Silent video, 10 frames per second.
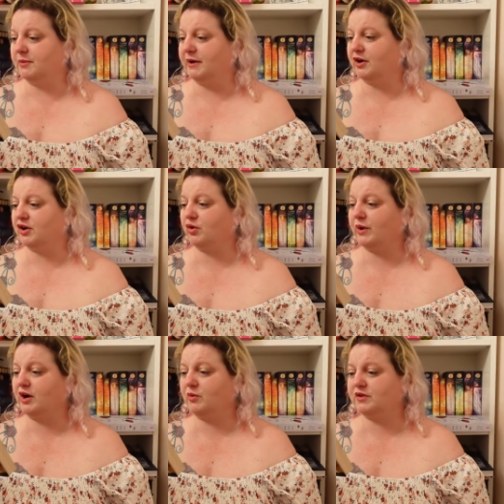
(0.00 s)
but her
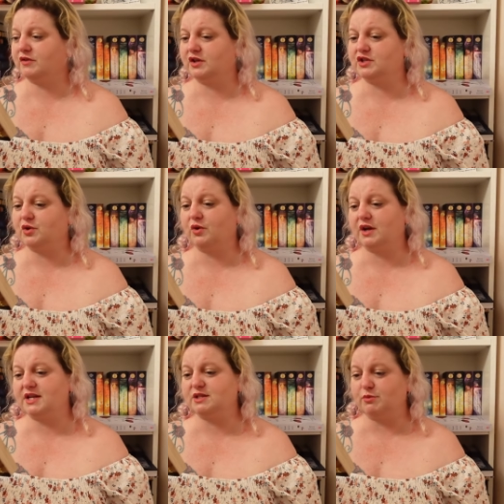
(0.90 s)
career with the
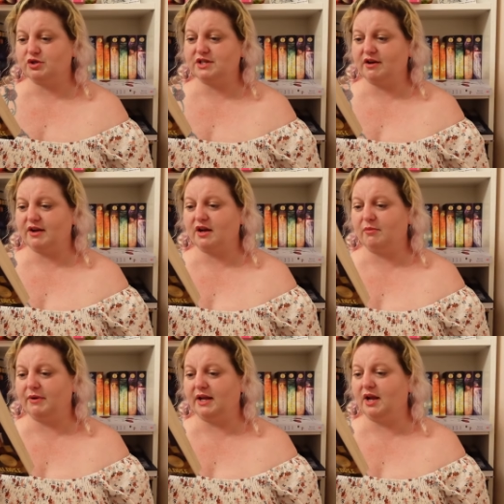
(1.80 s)
notorious mercenary
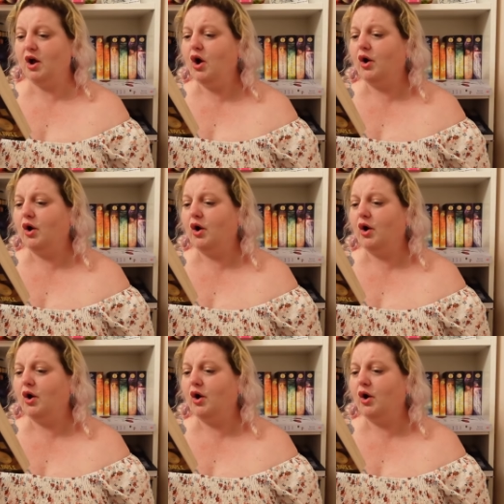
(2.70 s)
company